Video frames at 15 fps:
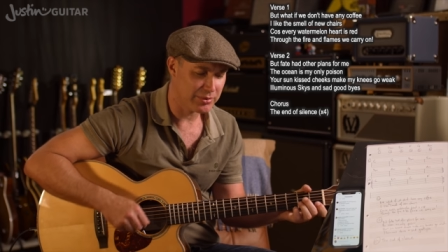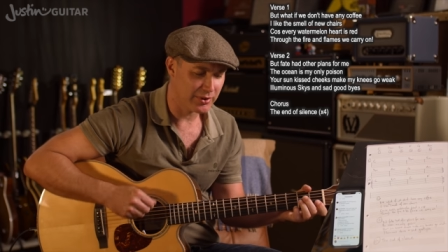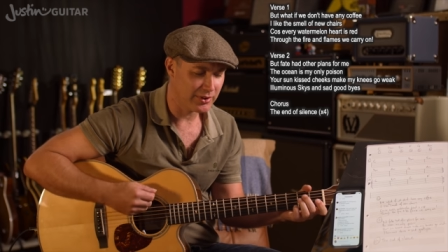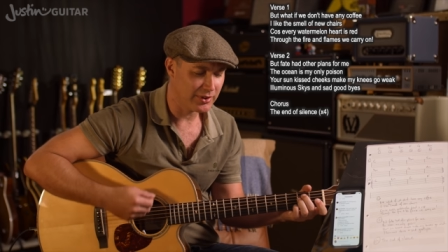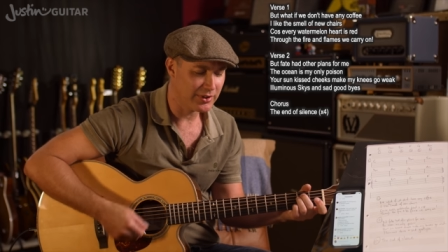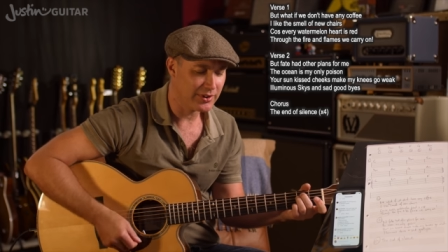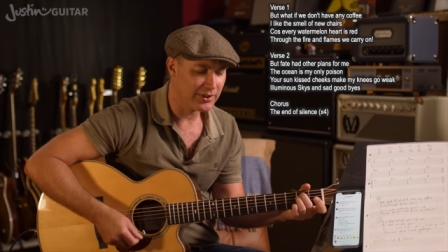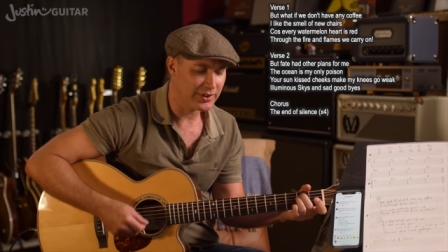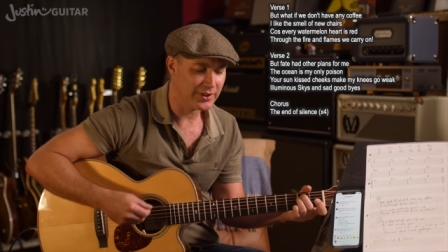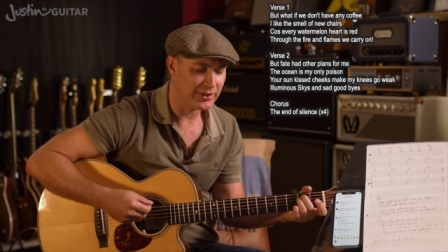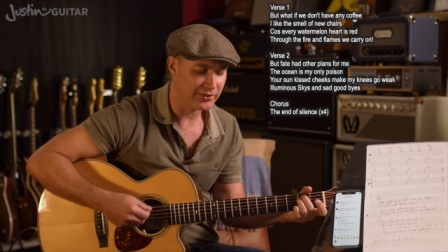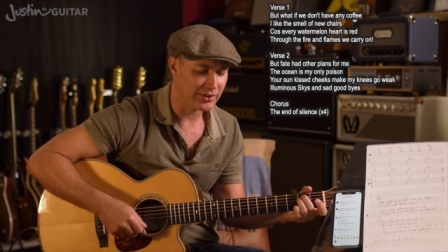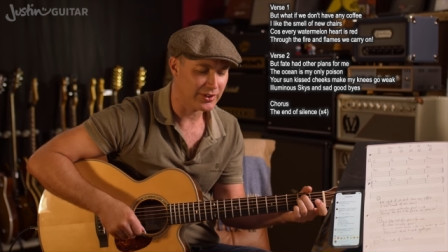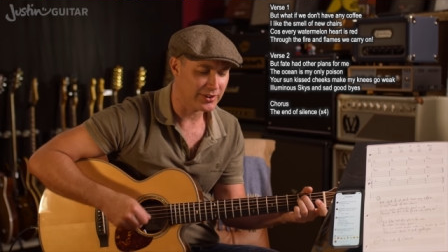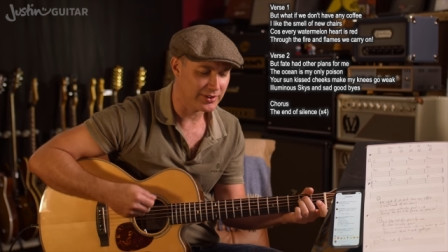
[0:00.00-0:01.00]

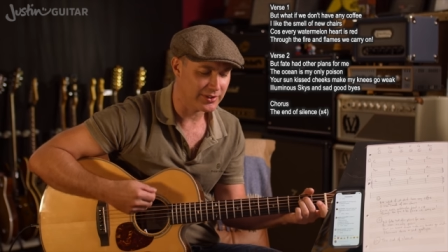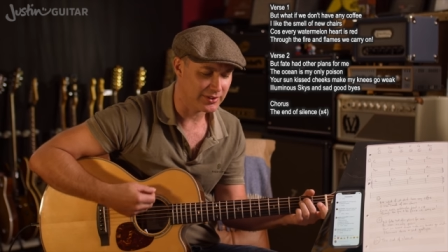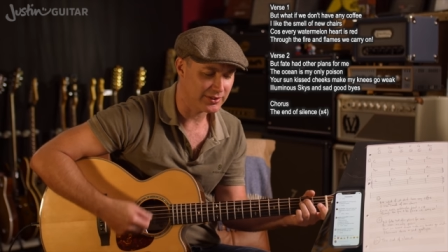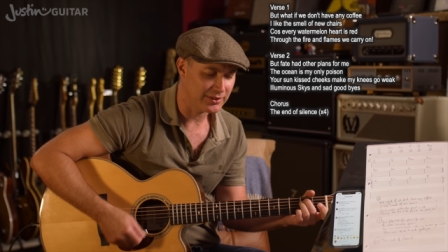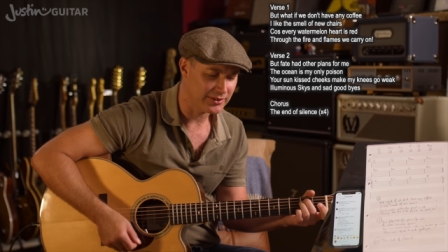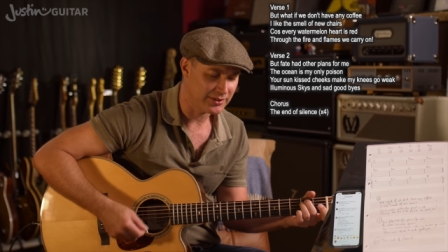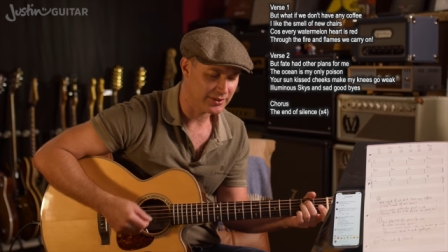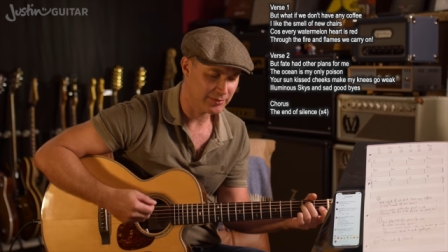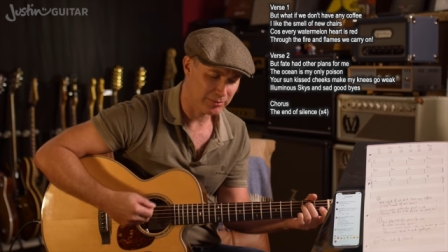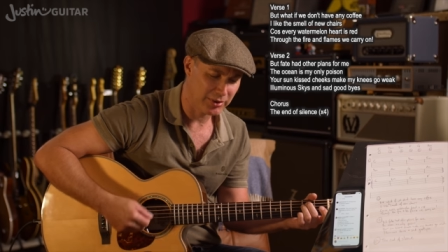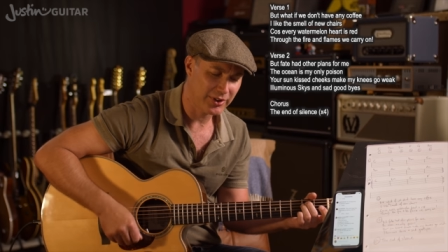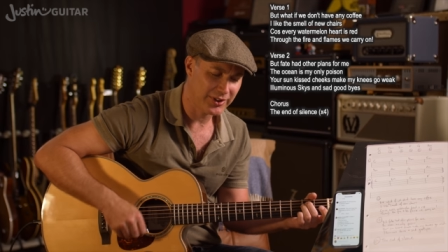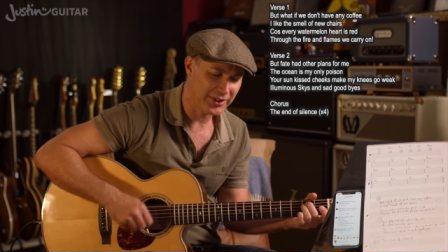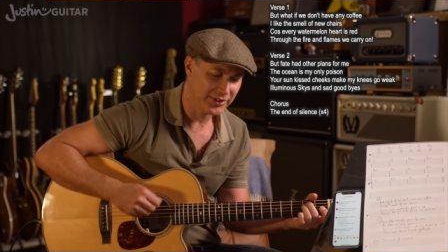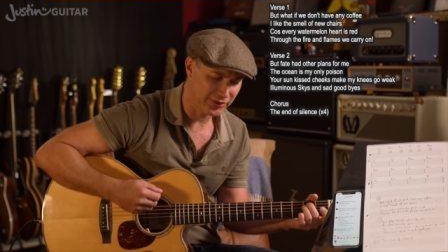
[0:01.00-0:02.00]
poison,
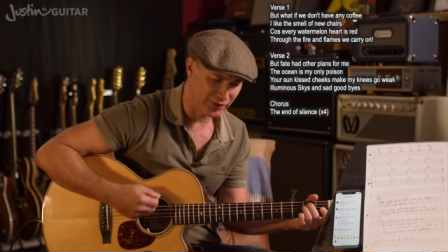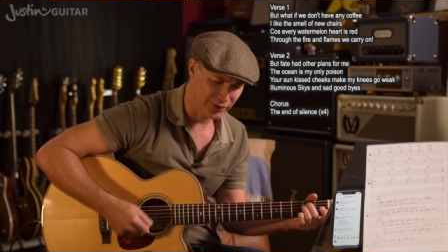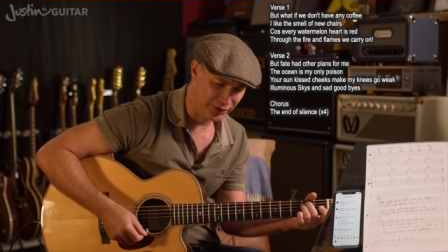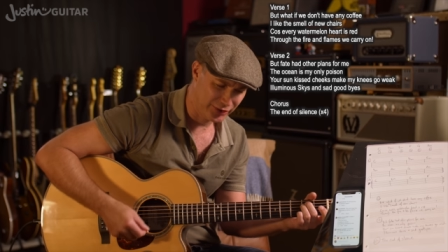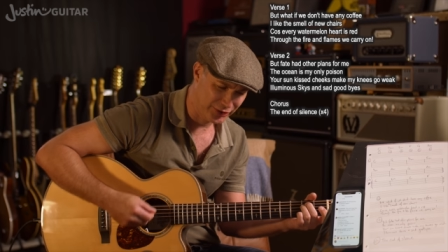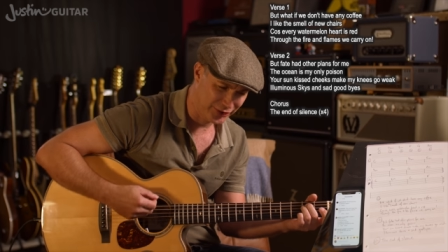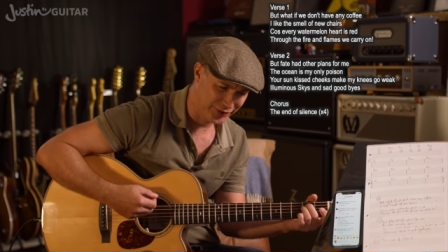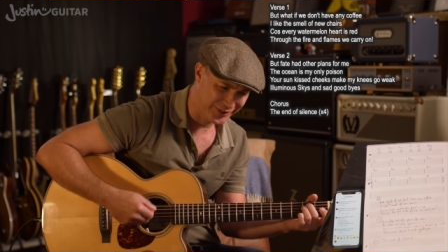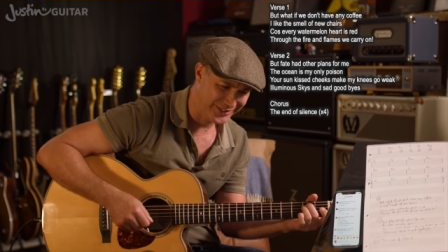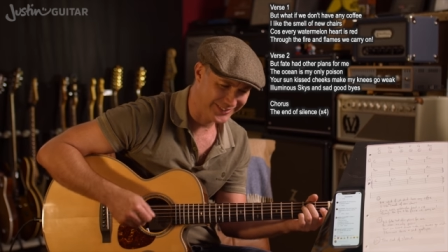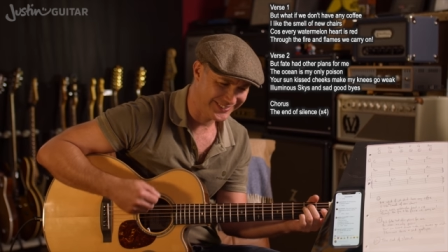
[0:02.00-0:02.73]
poison.